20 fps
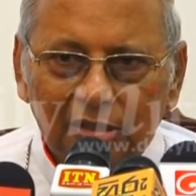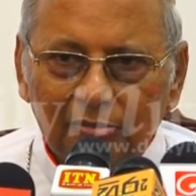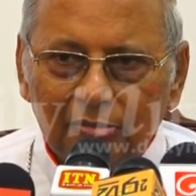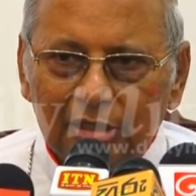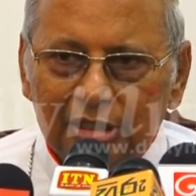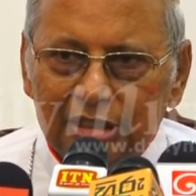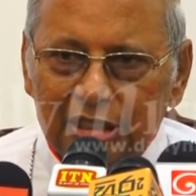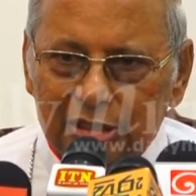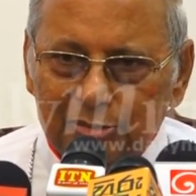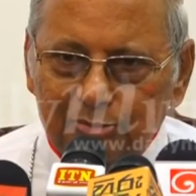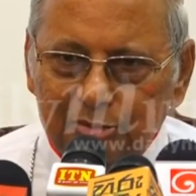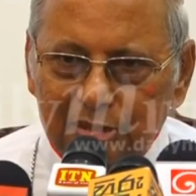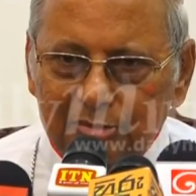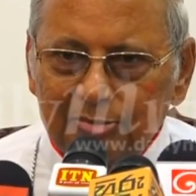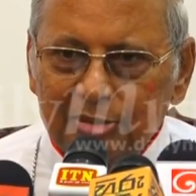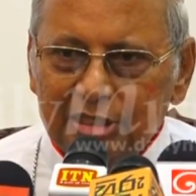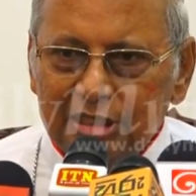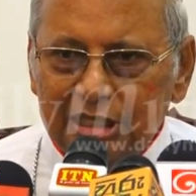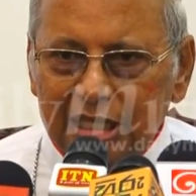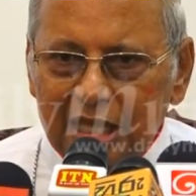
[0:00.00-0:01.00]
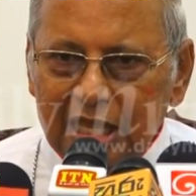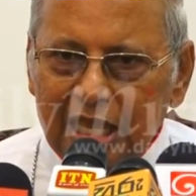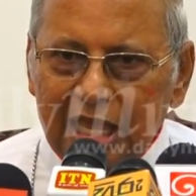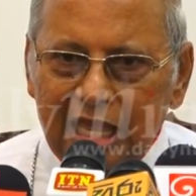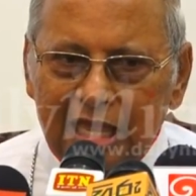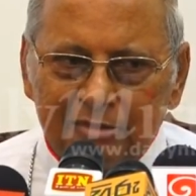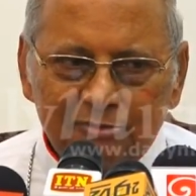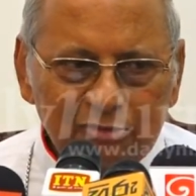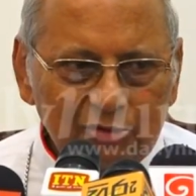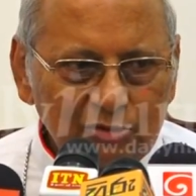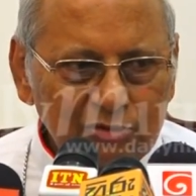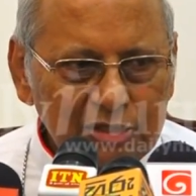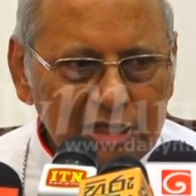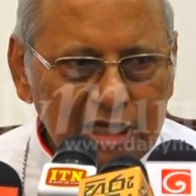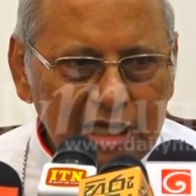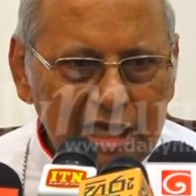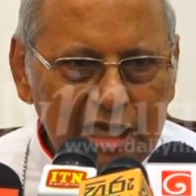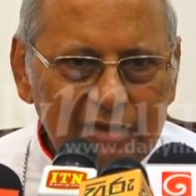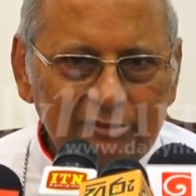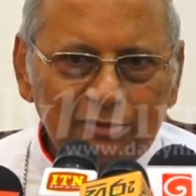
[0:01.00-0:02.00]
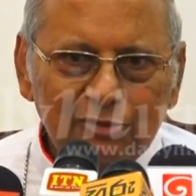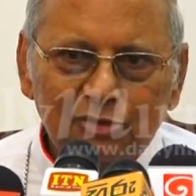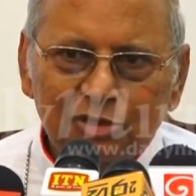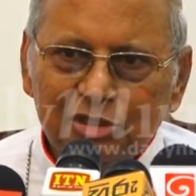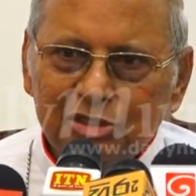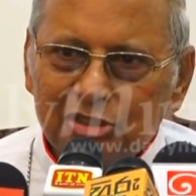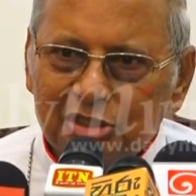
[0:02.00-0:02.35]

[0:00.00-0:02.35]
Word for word: But these people, they came, no? They came to the